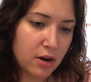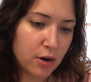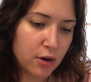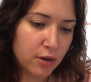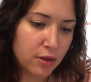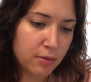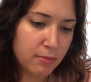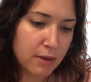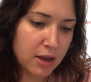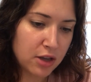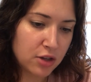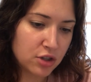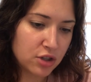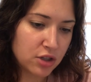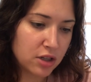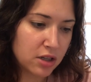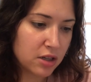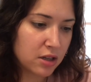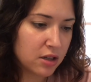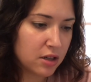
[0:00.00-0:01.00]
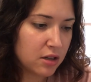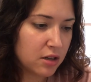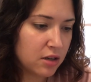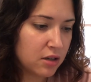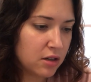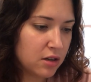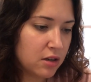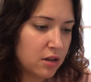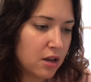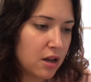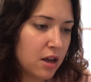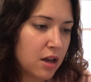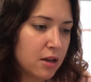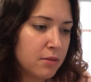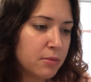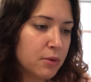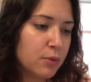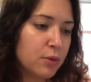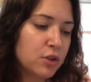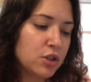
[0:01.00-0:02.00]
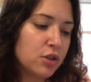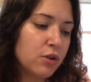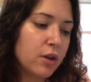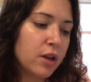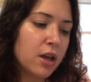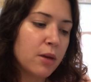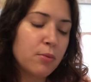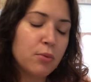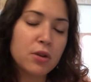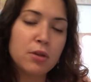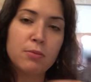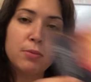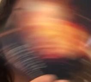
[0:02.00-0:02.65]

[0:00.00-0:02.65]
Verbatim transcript: earth magic. Um, but we're showing up with